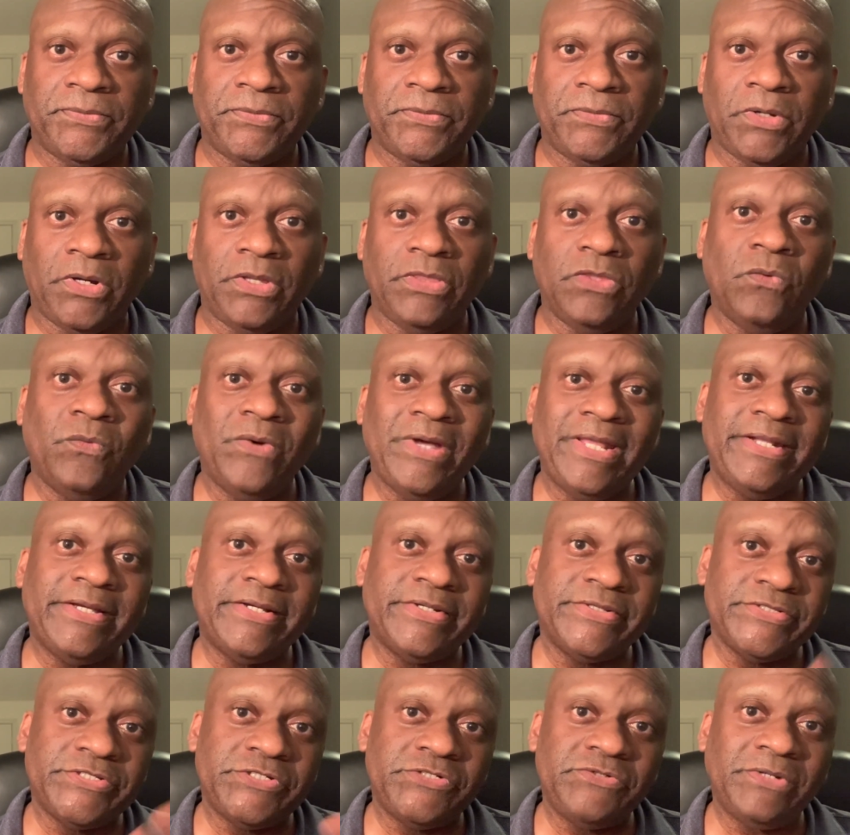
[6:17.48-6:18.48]
on the way to
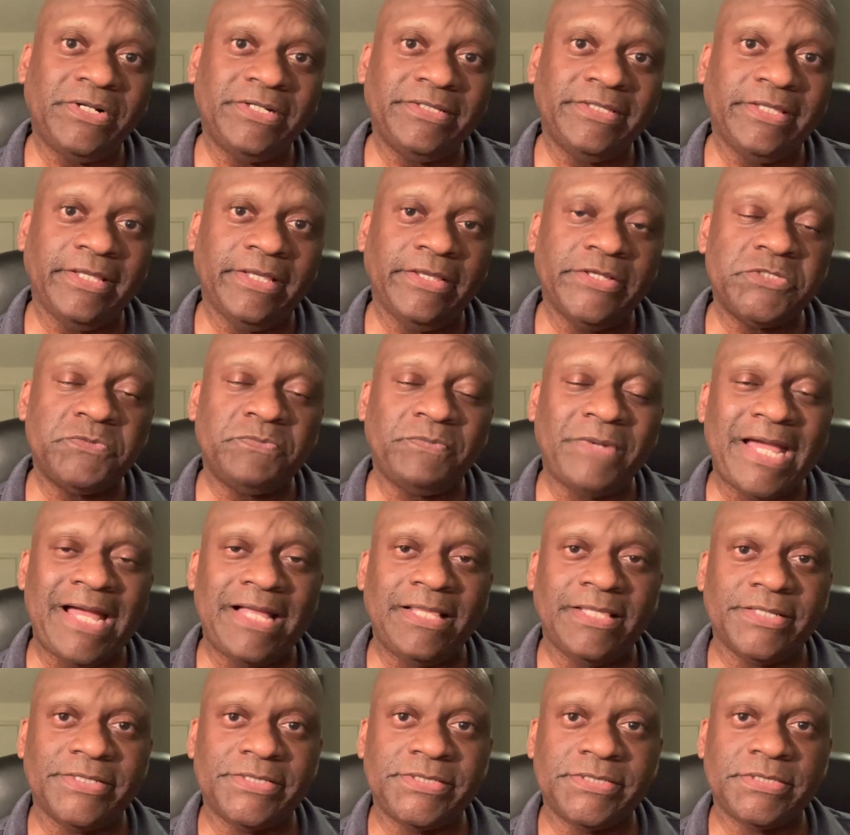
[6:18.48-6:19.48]
constructing his
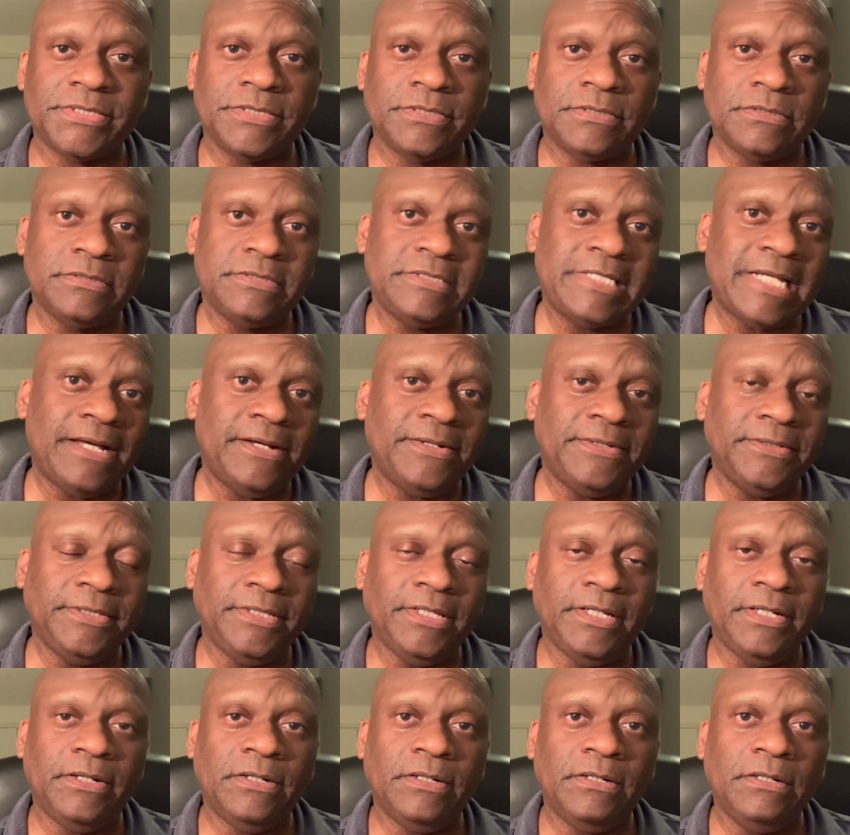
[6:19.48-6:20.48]
palace down
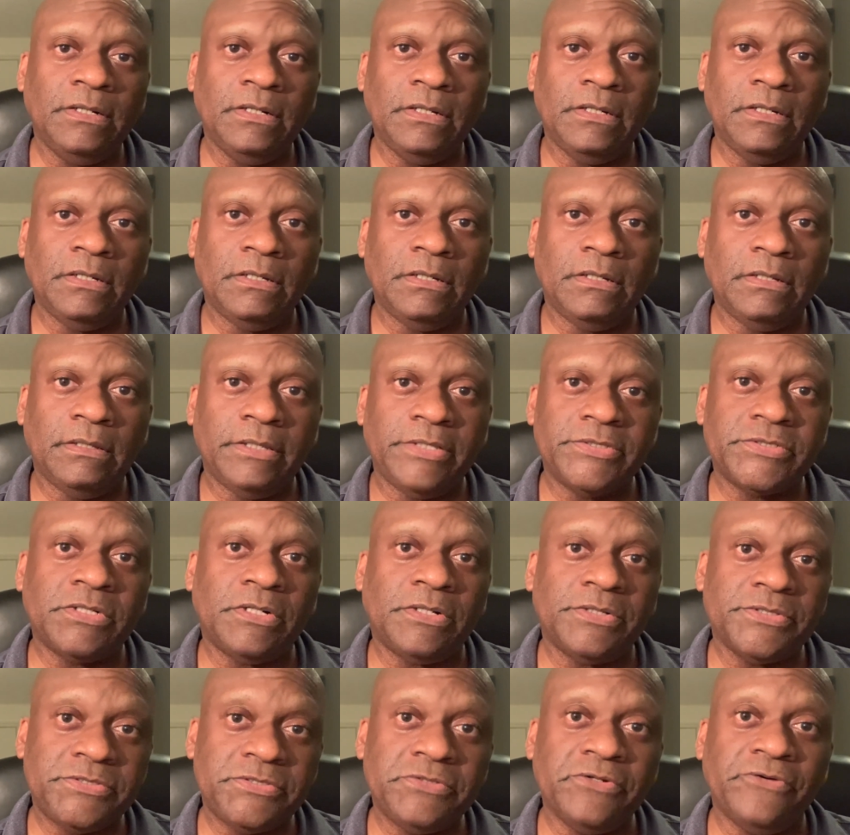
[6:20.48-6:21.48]
there. That's
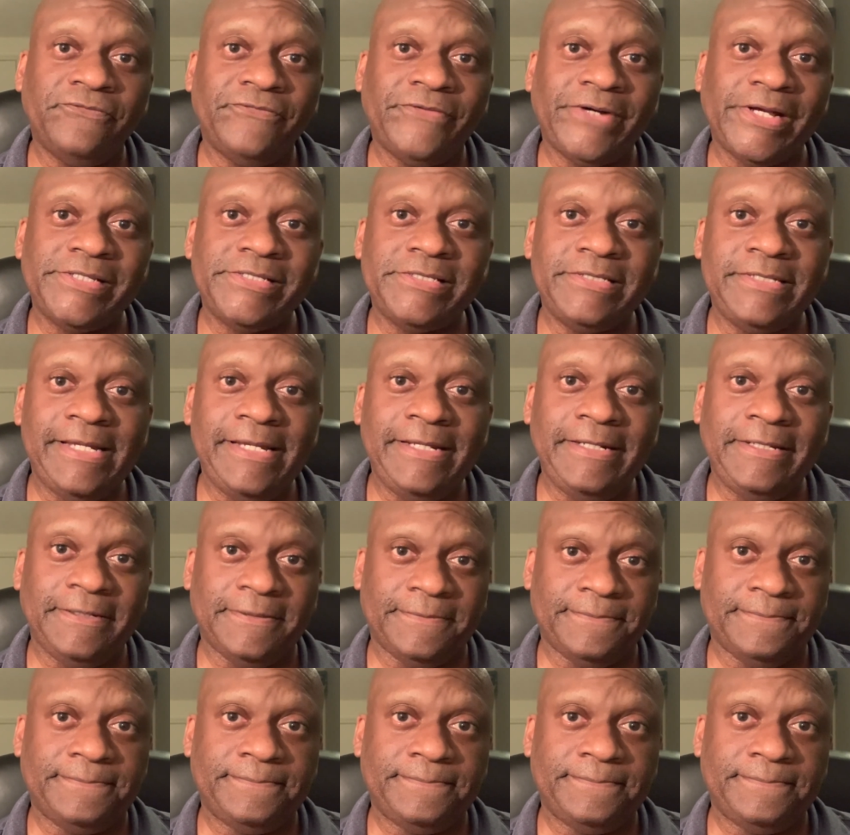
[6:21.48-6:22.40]
called SoFi Stadium.